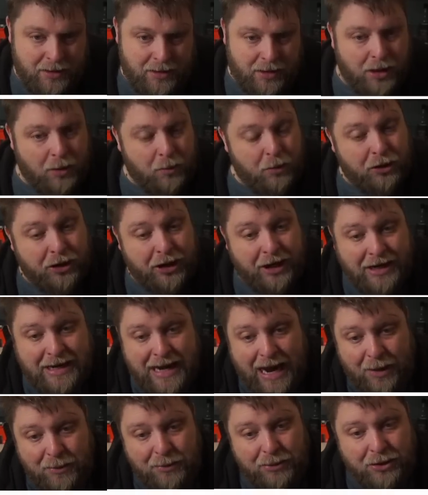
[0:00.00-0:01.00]
And we're going to
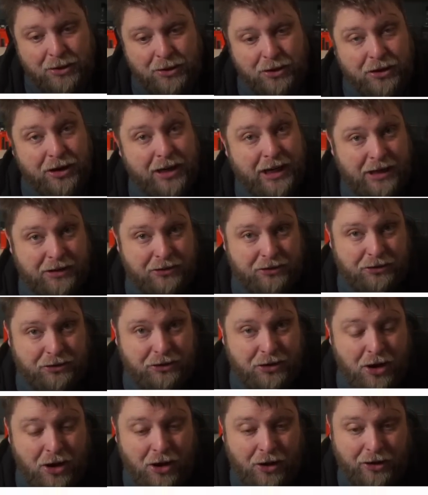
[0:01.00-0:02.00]
download and
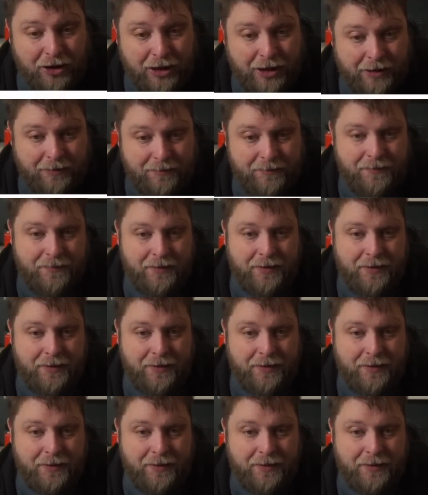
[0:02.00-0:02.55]
install it.